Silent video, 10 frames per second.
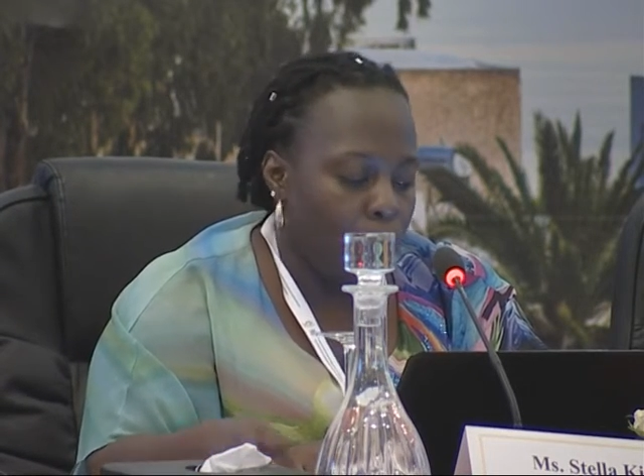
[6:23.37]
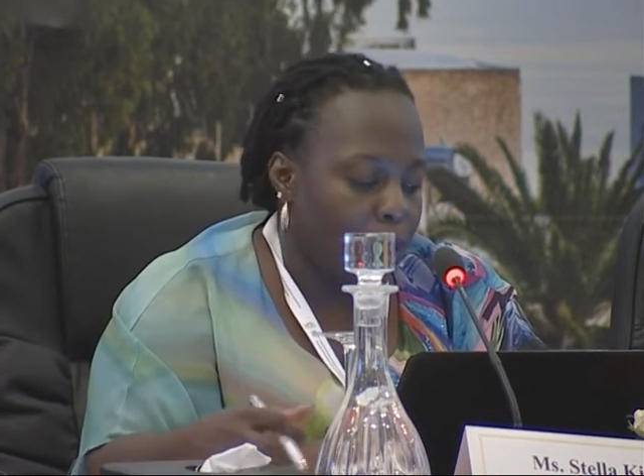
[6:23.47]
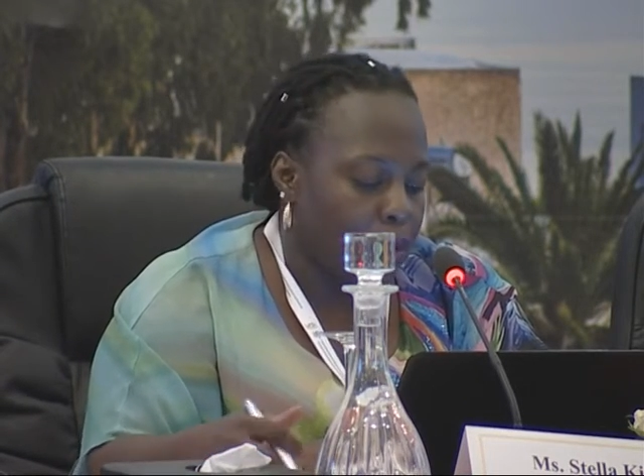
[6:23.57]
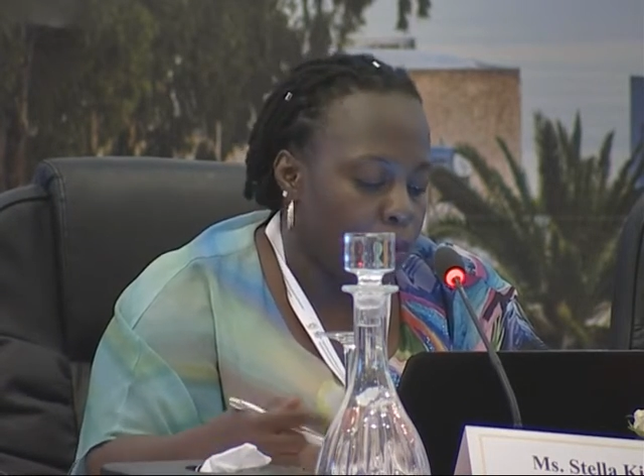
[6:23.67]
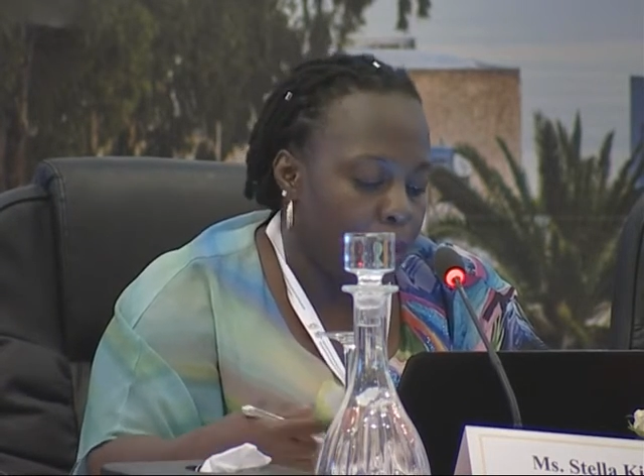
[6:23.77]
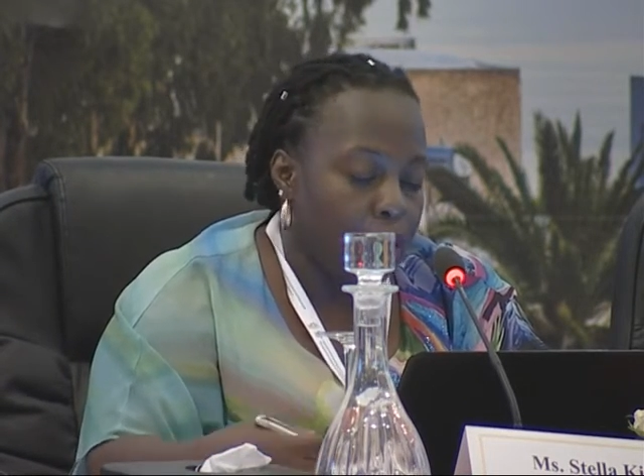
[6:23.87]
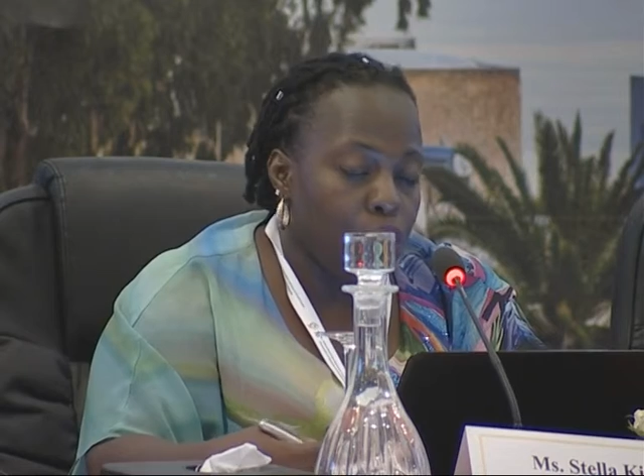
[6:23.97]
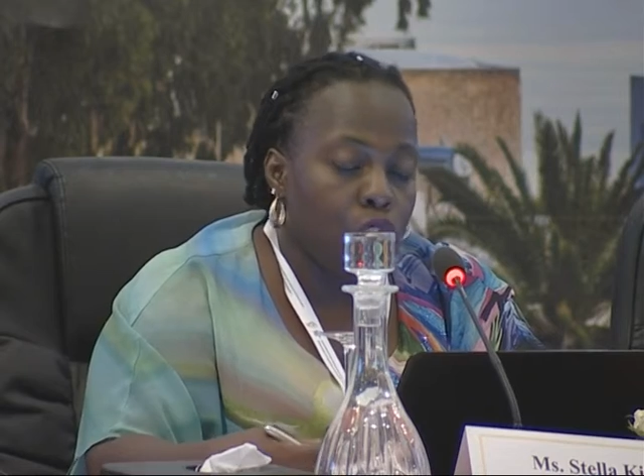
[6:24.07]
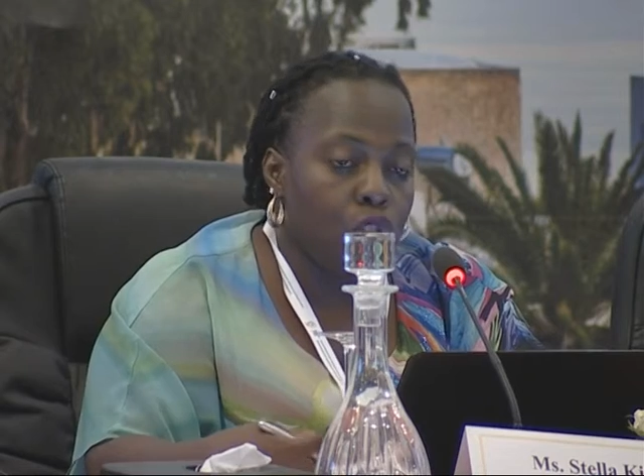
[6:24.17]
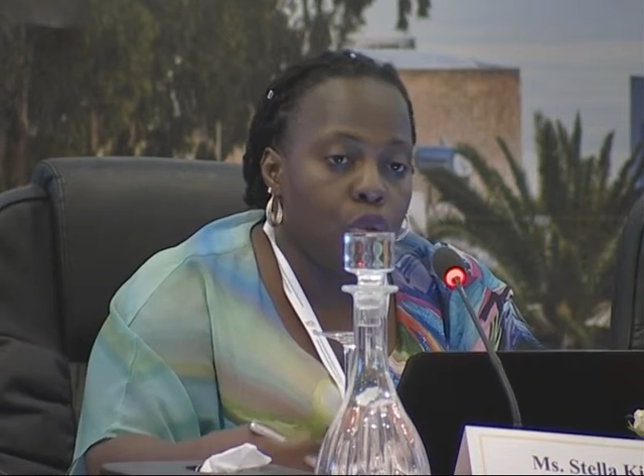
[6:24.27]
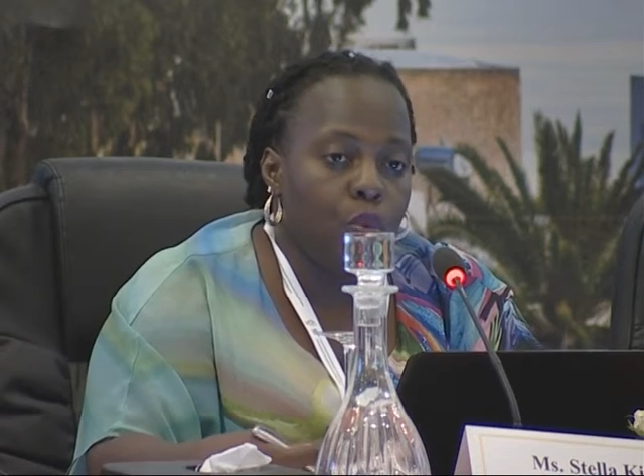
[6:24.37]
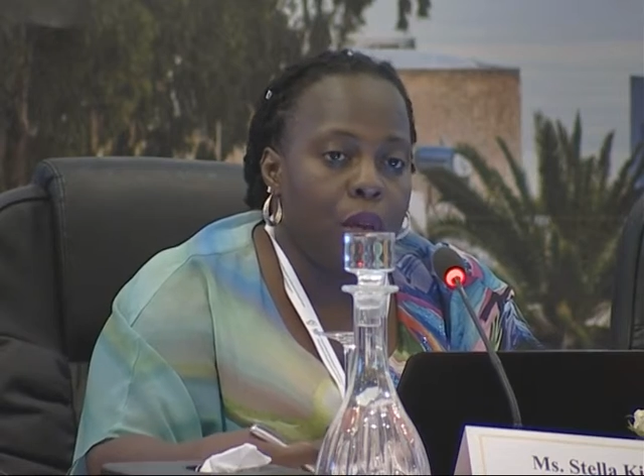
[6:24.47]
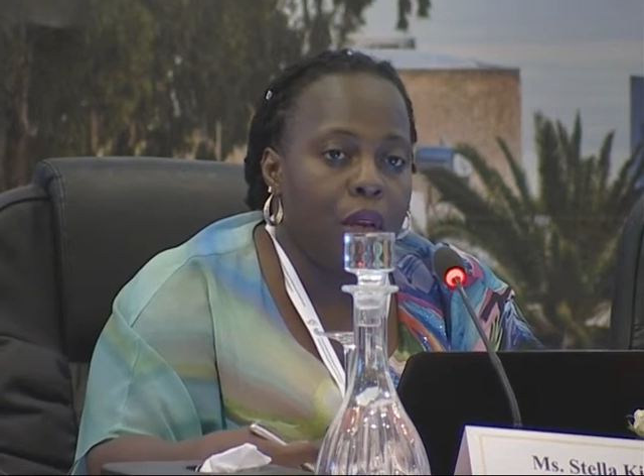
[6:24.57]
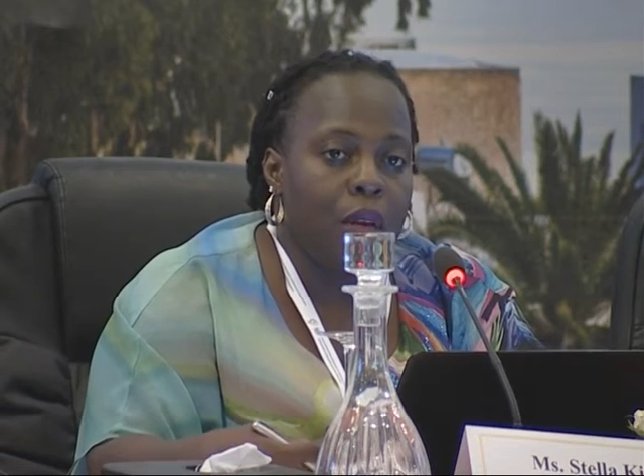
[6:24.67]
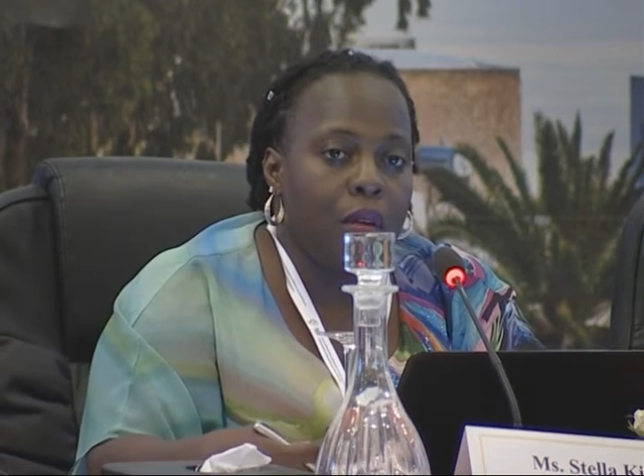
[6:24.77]
what we are not
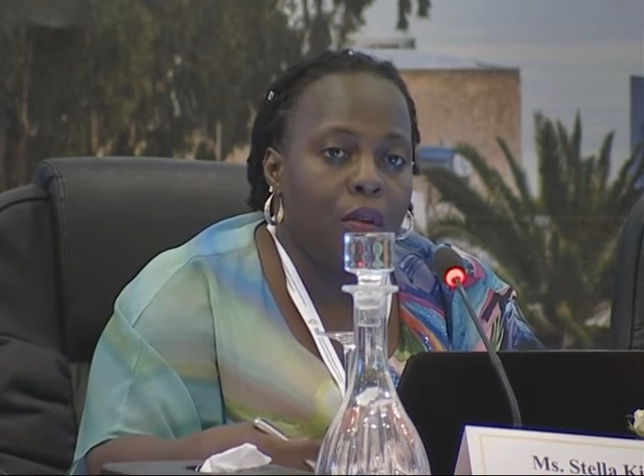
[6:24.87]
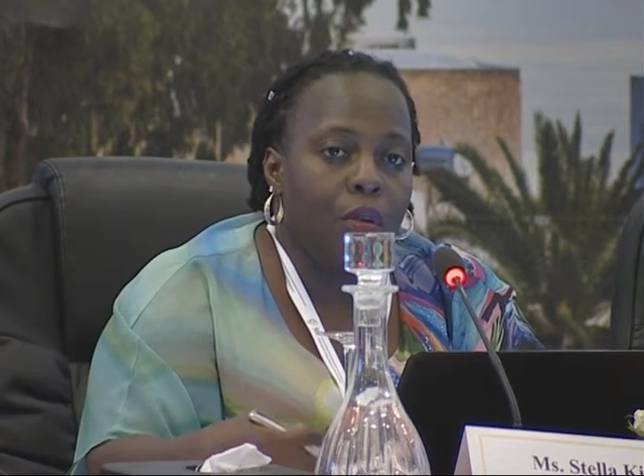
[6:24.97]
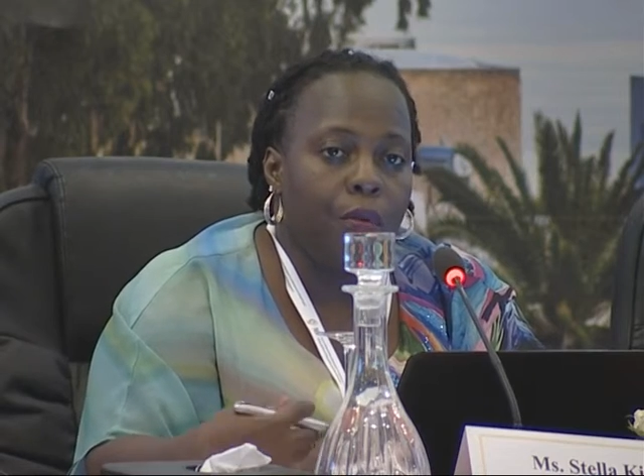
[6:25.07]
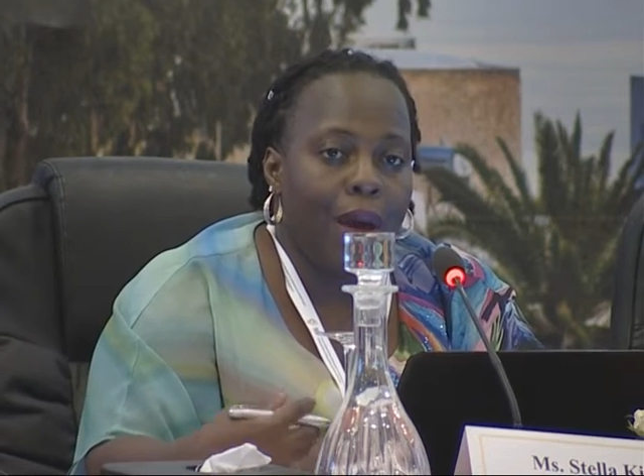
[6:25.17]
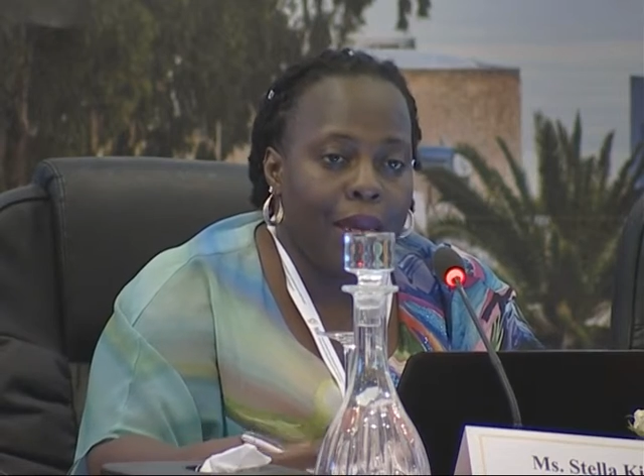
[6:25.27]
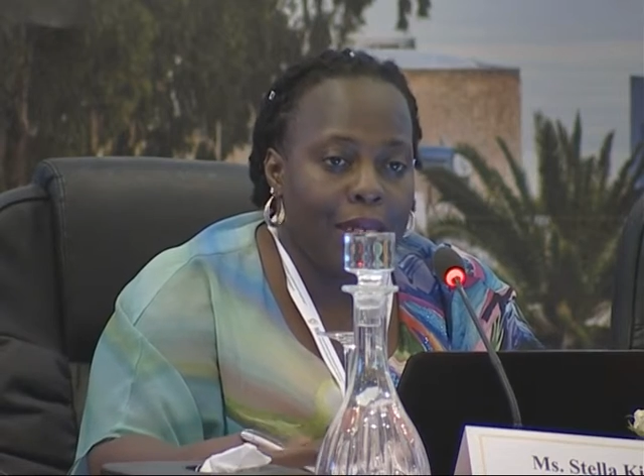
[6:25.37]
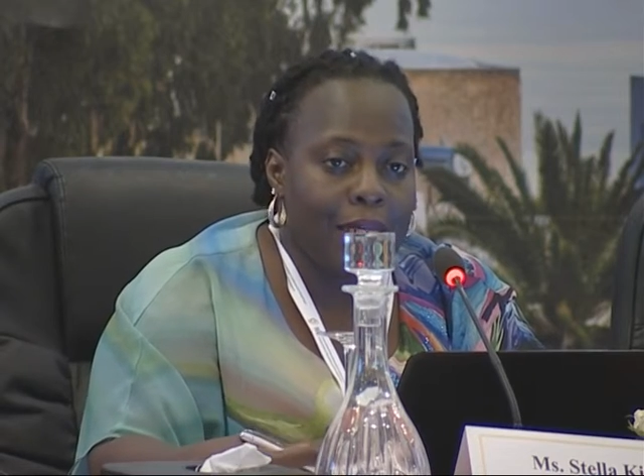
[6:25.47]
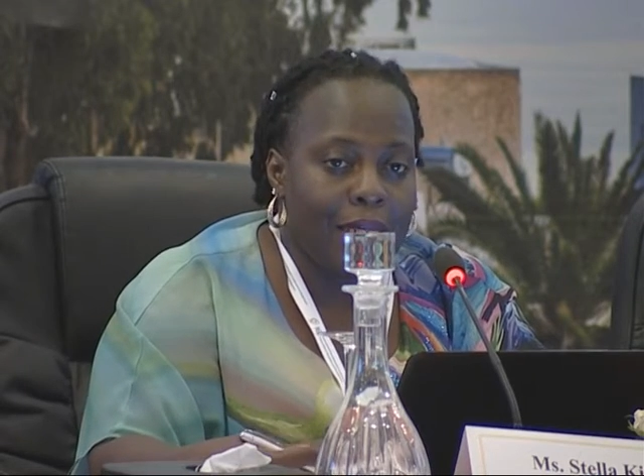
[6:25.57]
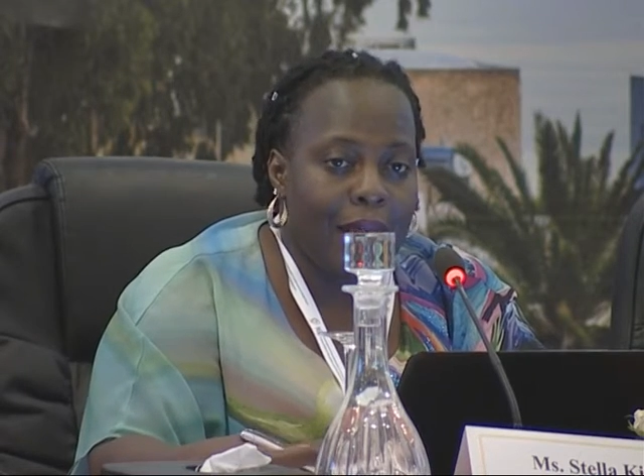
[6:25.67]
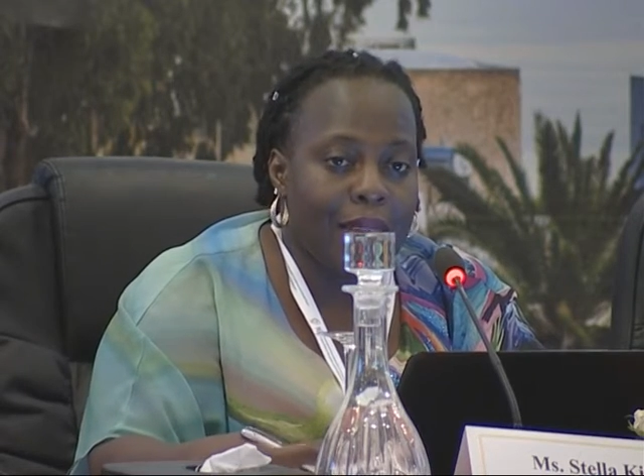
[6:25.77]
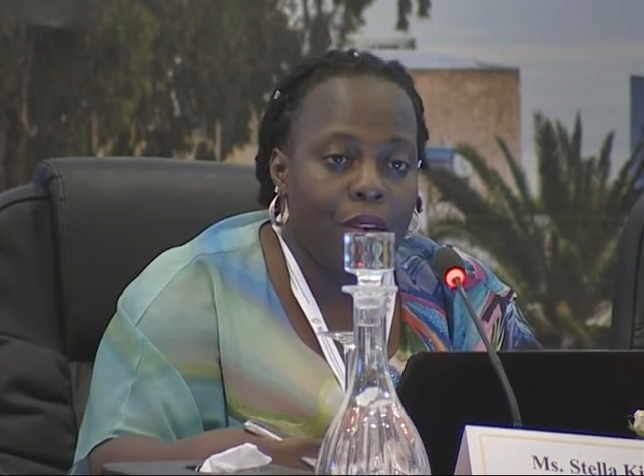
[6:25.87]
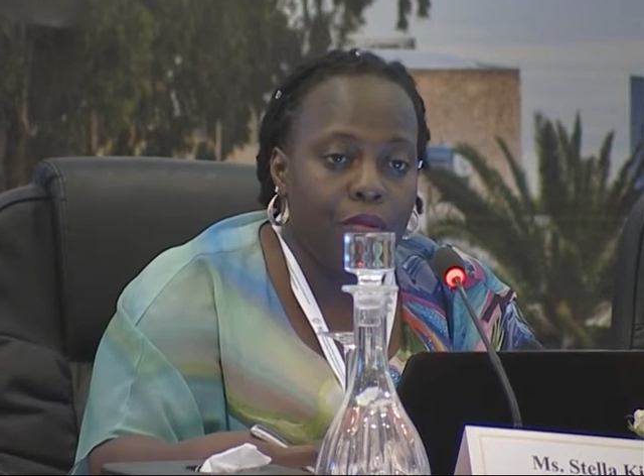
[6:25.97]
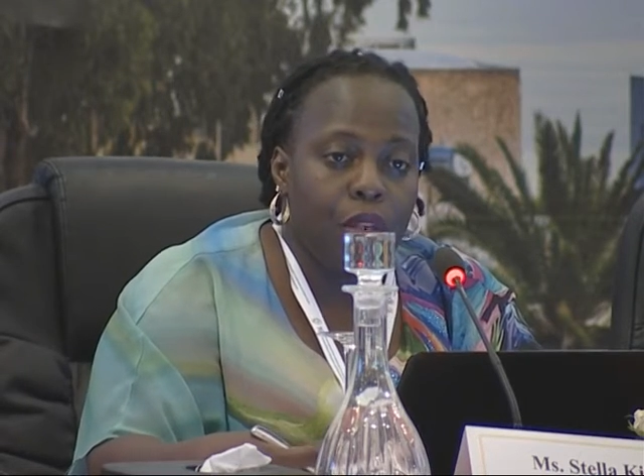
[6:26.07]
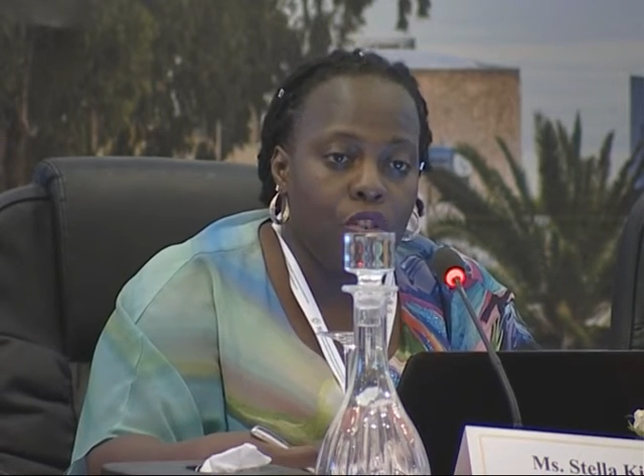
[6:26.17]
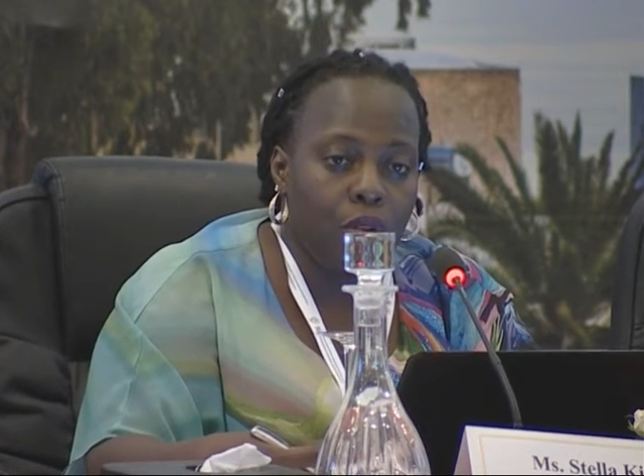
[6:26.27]
doing right as a
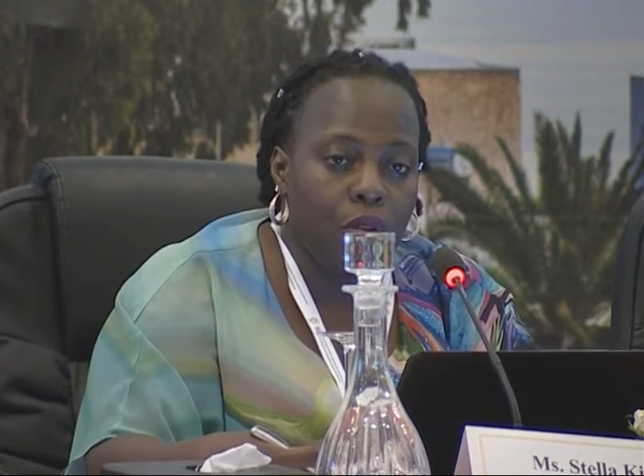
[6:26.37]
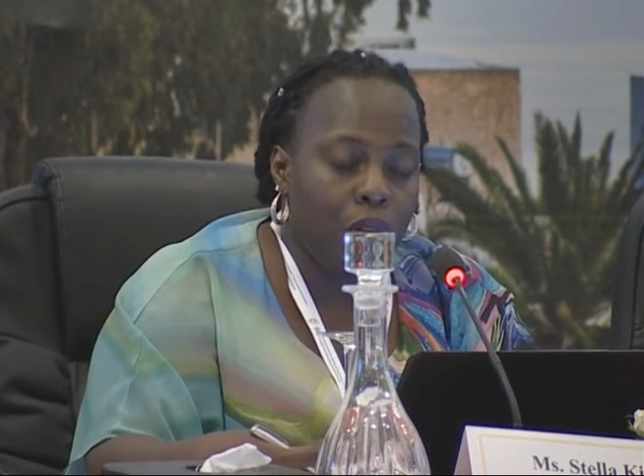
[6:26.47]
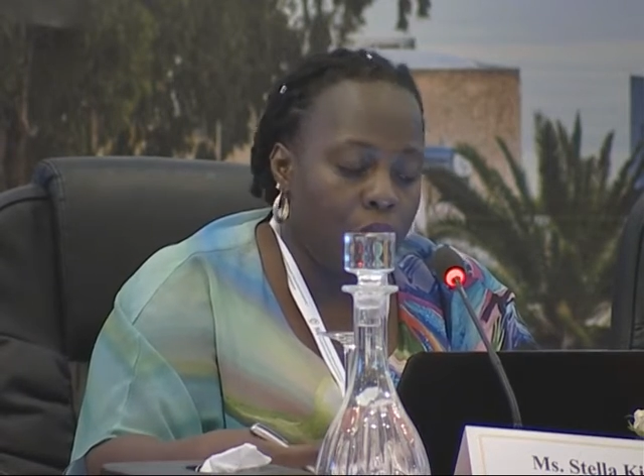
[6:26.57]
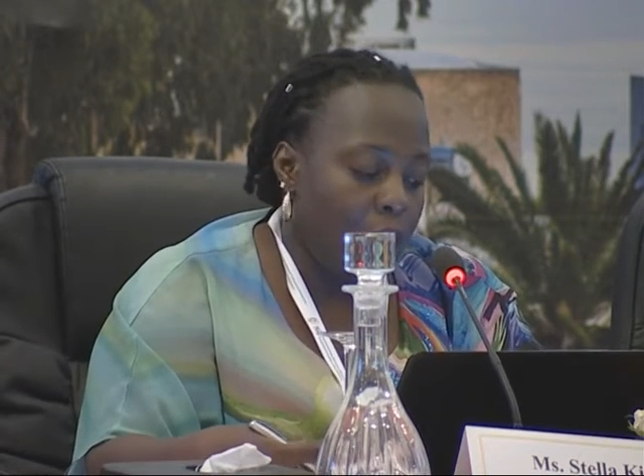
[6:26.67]
region,